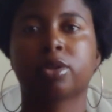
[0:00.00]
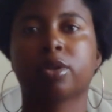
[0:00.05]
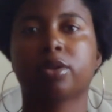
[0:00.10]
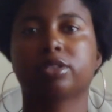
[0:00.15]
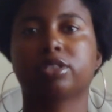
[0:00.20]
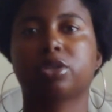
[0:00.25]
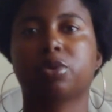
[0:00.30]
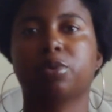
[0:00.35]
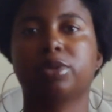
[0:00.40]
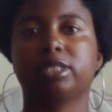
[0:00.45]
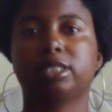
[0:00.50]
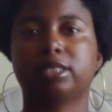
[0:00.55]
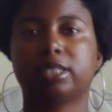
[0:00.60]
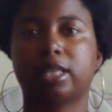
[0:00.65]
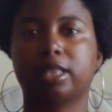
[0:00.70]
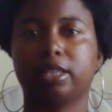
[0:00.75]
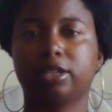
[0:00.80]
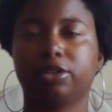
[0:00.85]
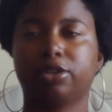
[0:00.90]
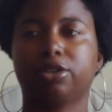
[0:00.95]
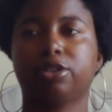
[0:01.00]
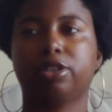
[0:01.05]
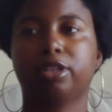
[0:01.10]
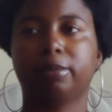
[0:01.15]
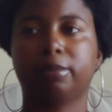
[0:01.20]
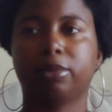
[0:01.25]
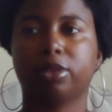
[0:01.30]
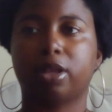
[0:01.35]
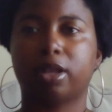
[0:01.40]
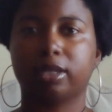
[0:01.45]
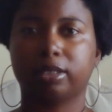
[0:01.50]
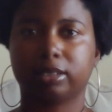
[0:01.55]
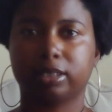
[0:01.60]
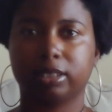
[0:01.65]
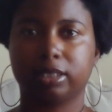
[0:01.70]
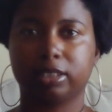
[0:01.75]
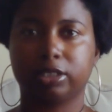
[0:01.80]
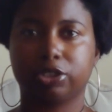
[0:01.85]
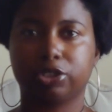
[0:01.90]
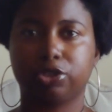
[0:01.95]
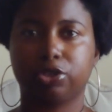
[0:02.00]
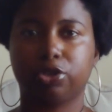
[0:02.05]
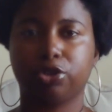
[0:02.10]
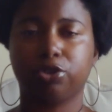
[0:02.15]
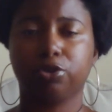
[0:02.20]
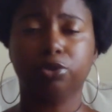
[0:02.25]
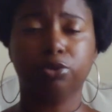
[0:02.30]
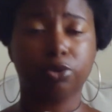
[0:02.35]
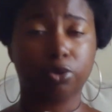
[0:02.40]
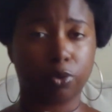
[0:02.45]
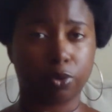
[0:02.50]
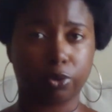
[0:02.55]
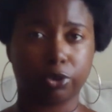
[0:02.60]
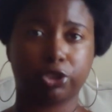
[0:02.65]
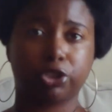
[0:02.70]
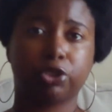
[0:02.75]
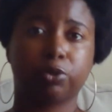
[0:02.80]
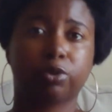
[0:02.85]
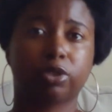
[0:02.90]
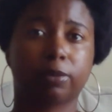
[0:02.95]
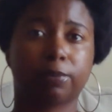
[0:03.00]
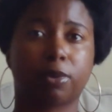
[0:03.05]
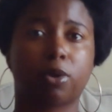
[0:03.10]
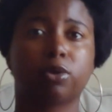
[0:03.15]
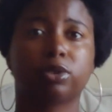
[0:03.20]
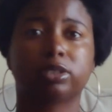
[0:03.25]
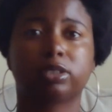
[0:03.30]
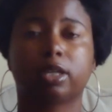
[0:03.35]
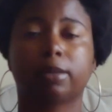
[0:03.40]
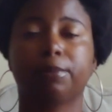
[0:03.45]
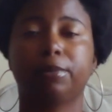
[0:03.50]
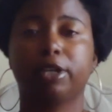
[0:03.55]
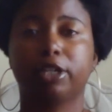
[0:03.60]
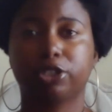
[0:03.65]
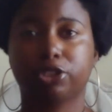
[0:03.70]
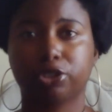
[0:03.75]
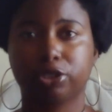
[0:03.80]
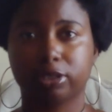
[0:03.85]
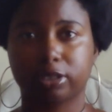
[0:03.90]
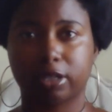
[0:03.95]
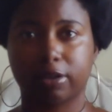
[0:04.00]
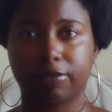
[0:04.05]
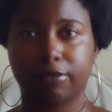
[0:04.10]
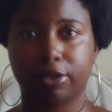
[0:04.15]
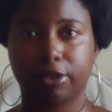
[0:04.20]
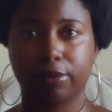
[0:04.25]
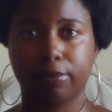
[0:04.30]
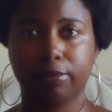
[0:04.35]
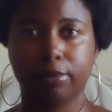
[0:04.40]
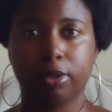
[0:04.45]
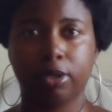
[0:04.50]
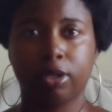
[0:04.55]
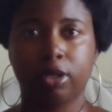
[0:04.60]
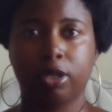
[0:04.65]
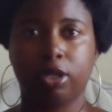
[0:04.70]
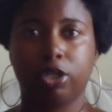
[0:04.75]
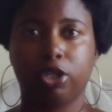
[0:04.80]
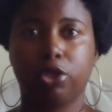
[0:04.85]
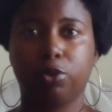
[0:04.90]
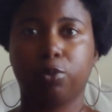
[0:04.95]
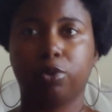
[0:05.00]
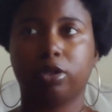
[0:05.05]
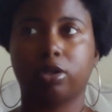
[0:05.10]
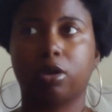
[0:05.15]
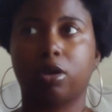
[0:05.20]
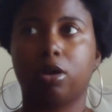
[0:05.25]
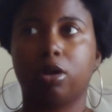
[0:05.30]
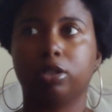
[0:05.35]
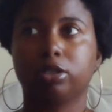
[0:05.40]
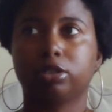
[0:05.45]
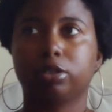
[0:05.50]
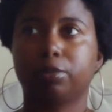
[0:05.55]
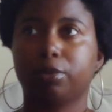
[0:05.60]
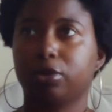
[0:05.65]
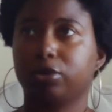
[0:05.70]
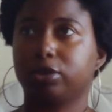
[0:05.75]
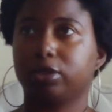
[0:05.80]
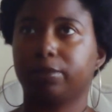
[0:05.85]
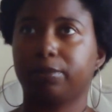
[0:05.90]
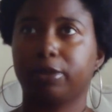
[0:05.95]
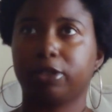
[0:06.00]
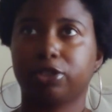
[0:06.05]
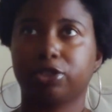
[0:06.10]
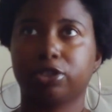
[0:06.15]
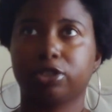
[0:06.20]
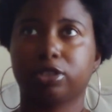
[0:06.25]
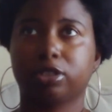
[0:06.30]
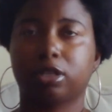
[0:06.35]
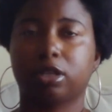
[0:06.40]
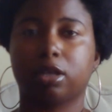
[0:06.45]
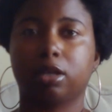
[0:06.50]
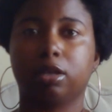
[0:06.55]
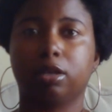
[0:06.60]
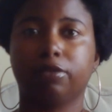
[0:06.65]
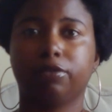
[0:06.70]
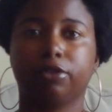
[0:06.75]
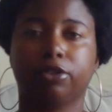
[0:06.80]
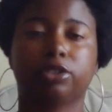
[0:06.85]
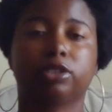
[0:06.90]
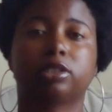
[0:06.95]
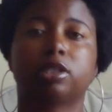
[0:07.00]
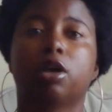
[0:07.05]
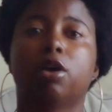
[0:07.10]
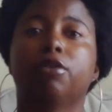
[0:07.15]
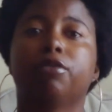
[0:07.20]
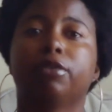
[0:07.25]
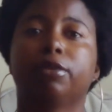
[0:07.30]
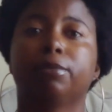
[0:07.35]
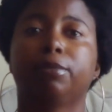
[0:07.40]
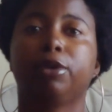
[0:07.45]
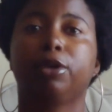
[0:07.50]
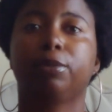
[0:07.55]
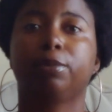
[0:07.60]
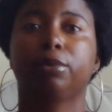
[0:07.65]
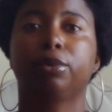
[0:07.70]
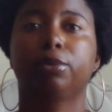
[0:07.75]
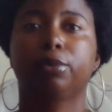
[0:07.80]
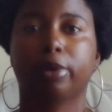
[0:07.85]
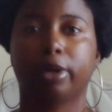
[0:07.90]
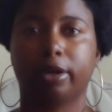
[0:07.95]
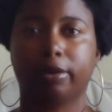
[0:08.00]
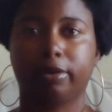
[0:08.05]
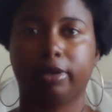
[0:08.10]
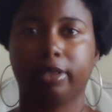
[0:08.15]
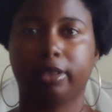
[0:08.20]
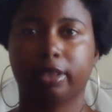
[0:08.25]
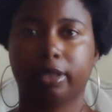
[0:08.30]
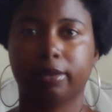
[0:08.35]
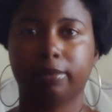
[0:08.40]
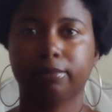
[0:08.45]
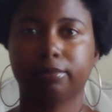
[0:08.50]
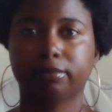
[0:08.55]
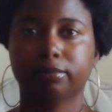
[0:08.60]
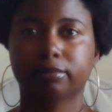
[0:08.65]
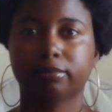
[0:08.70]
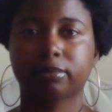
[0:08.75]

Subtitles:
So when selling your lip glosses, of course you want to post up pictures of them. You want to also post up pictures of yourself and people wearing them.